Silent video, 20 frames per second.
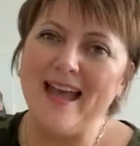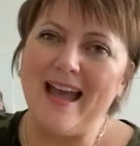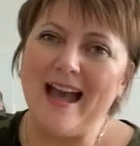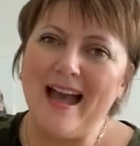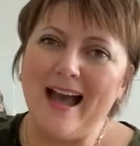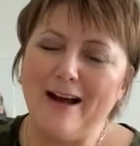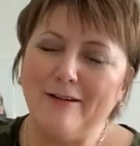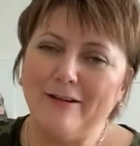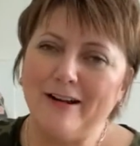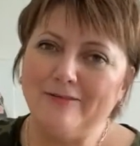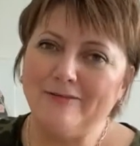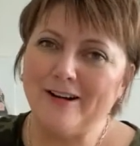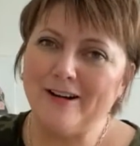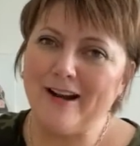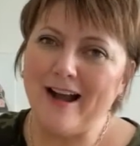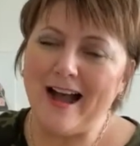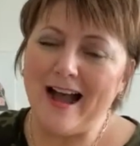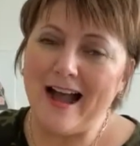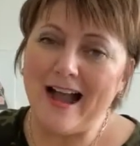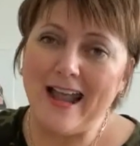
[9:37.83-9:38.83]

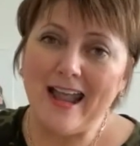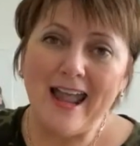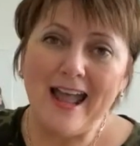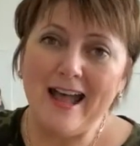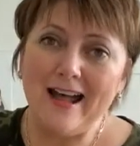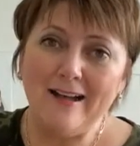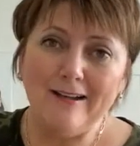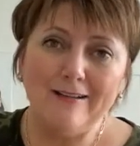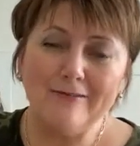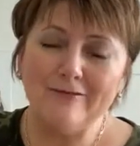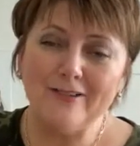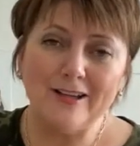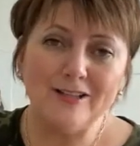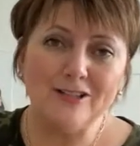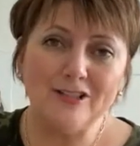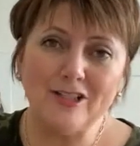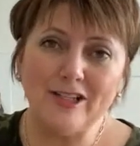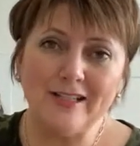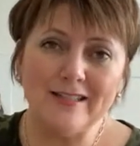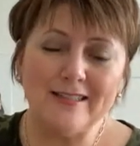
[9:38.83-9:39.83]
However, I have
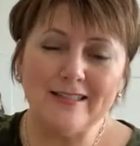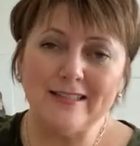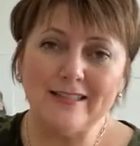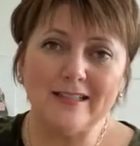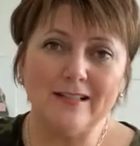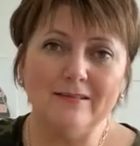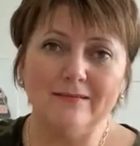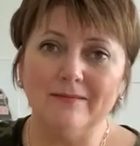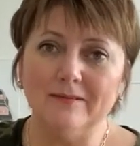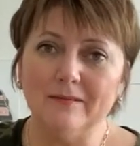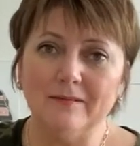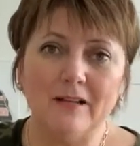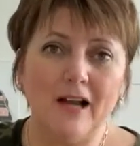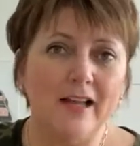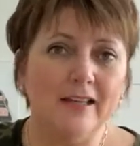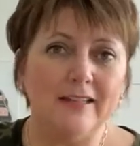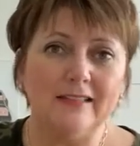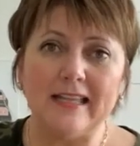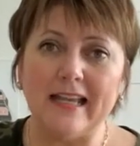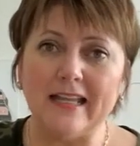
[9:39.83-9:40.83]
just
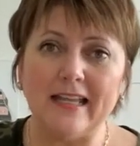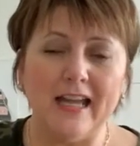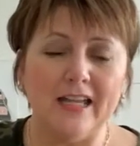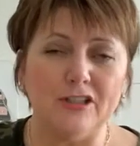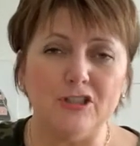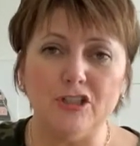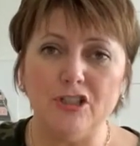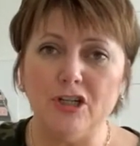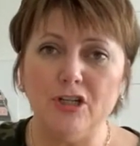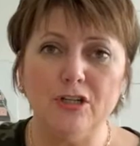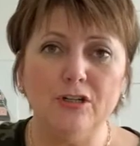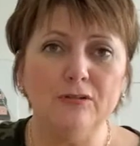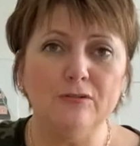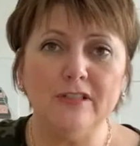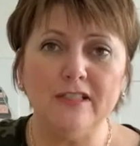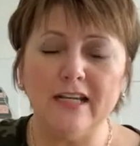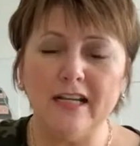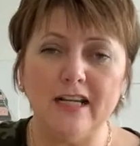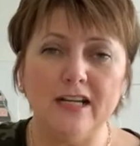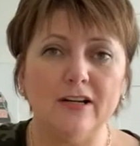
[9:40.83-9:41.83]
gotten like a
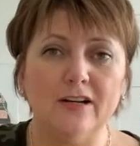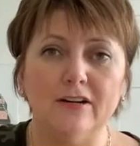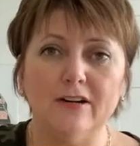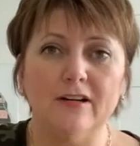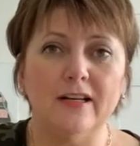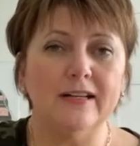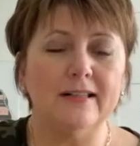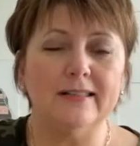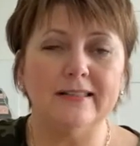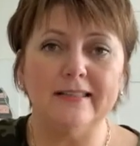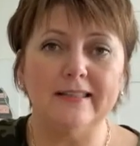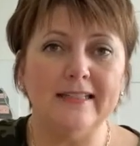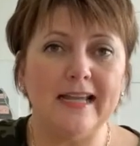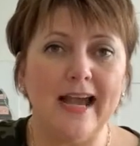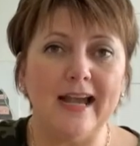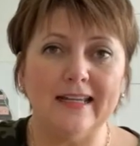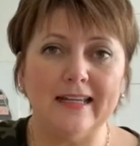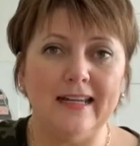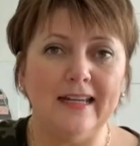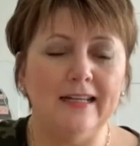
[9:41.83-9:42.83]
2-tiered
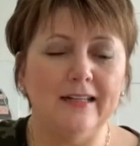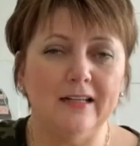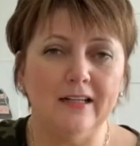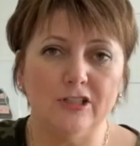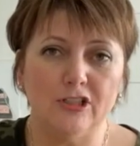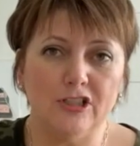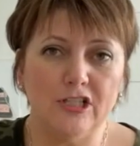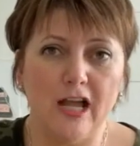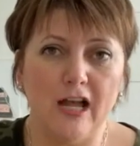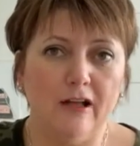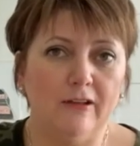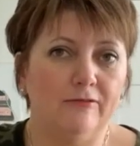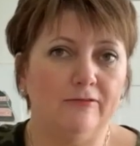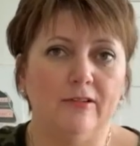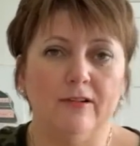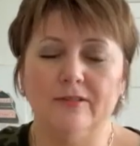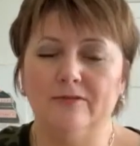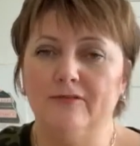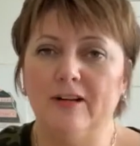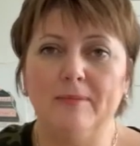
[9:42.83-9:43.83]
stacking shelf
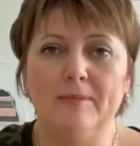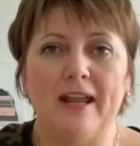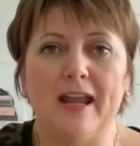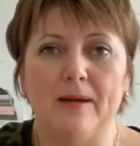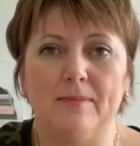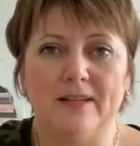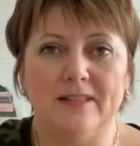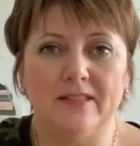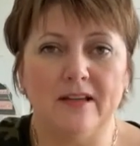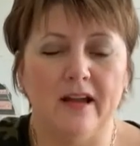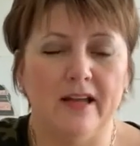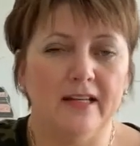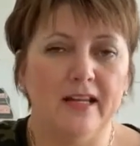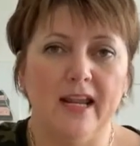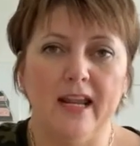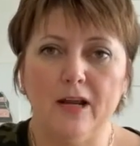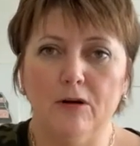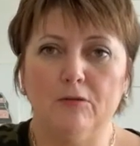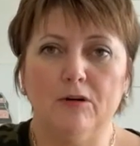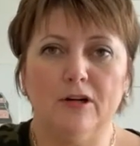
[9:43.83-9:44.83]
from Amazon.
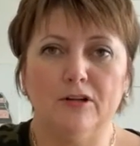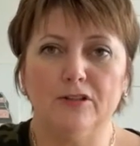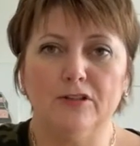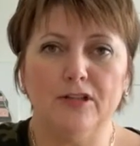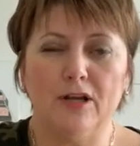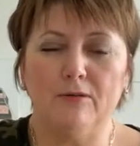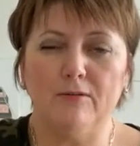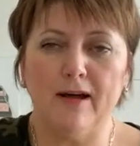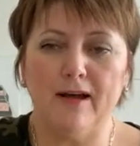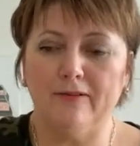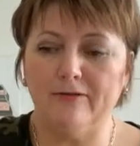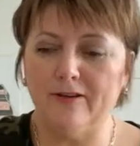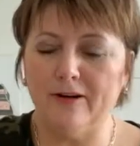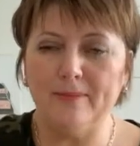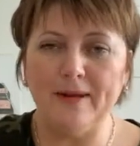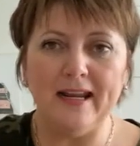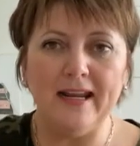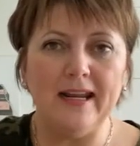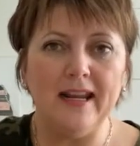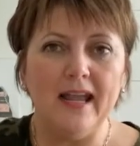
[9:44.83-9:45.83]
It works so well for
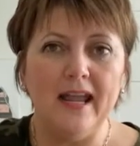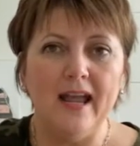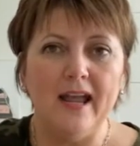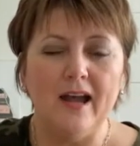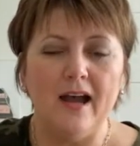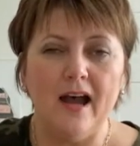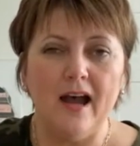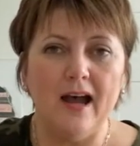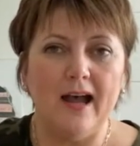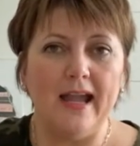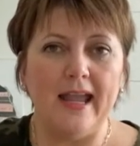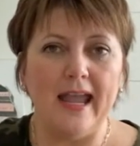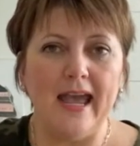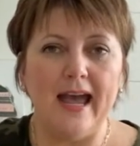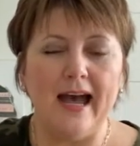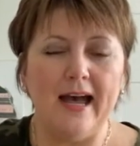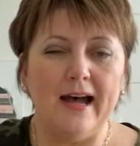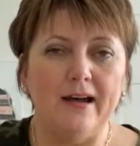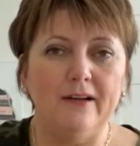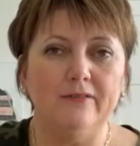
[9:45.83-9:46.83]
me. I
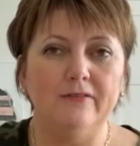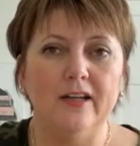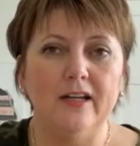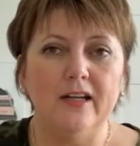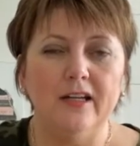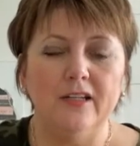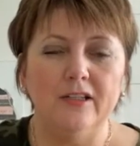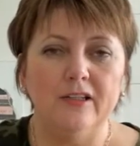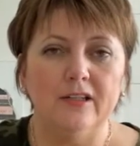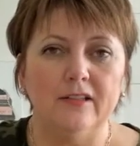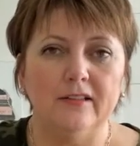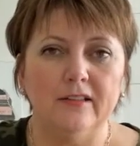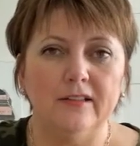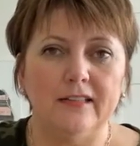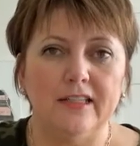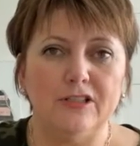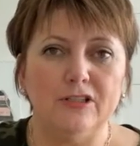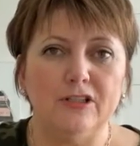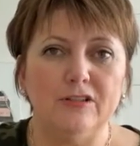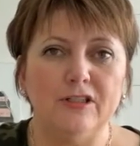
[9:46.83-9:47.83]
have
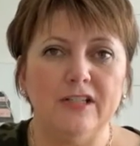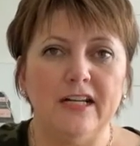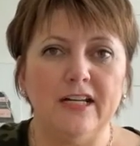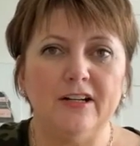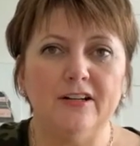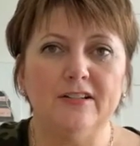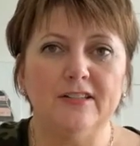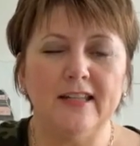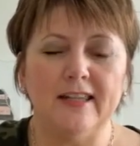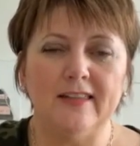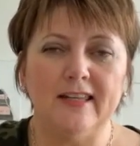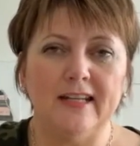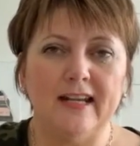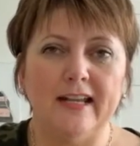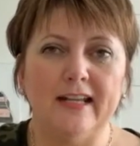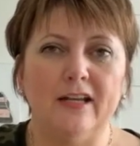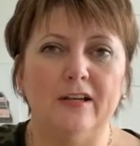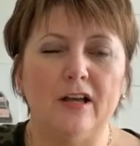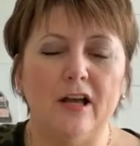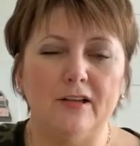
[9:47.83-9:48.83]
the 2 tiers, and then I
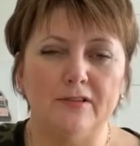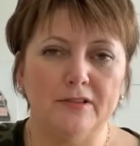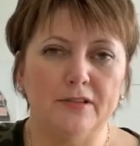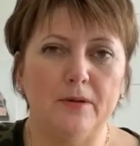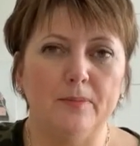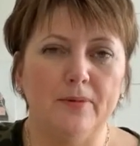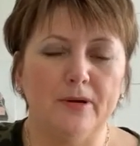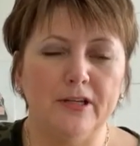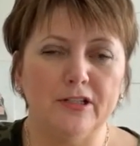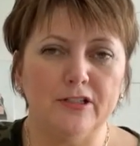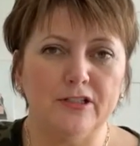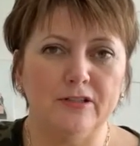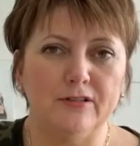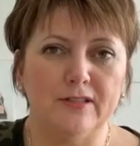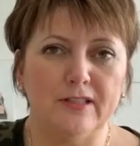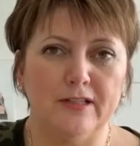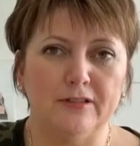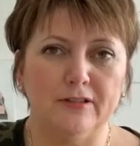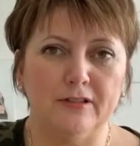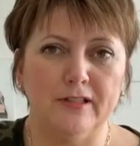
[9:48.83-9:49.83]
could also put
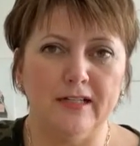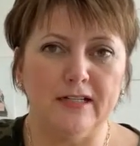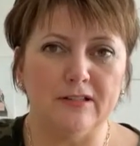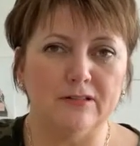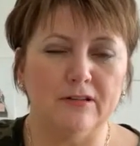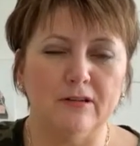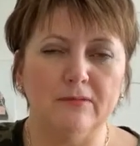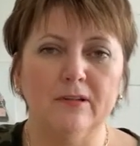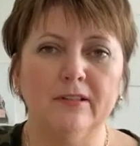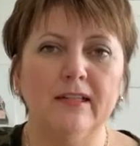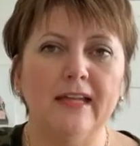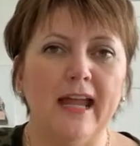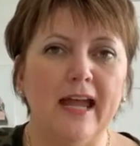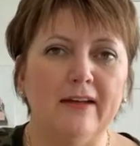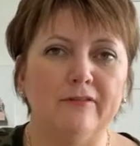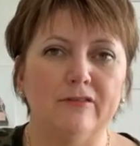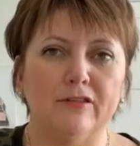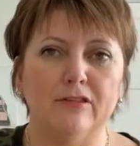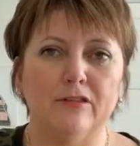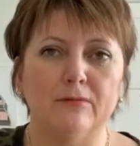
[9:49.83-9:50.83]
shoes underneath. So I really
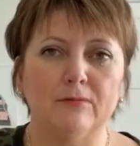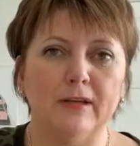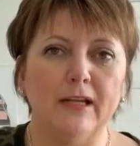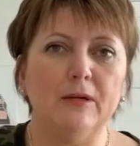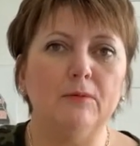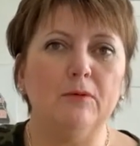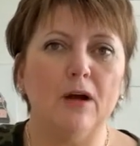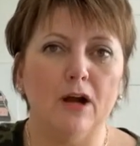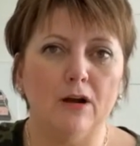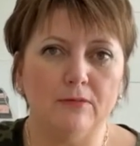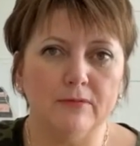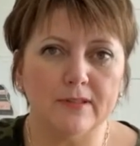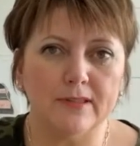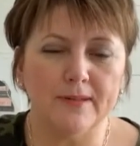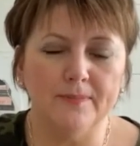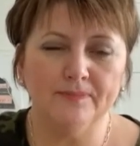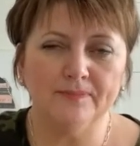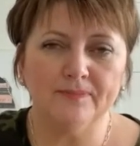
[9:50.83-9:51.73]
have 3 rows.